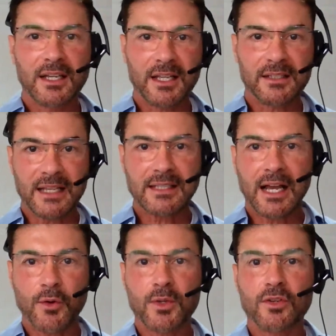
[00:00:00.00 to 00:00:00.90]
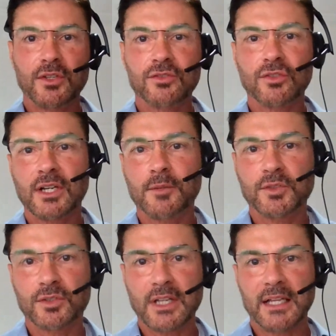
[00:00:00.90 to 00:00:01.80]
and that's how we're going to come
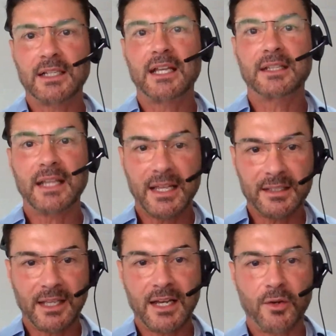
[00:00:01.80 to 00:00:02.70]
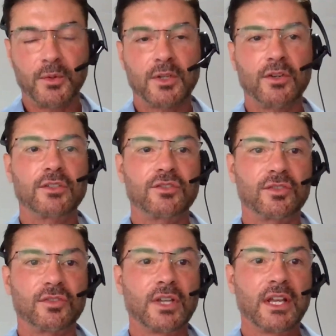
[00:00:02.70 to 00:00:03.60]
together, and that's how we're going
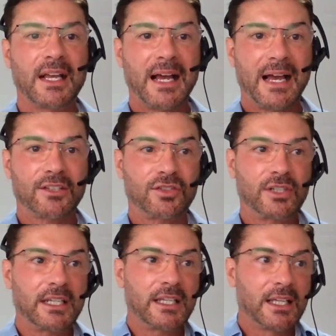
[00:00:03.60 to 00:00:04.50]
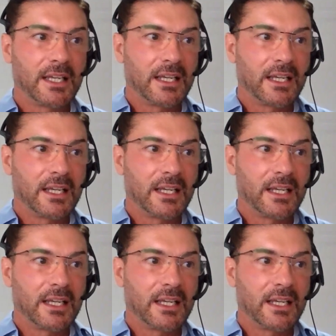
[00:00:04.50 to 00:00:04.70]
to actually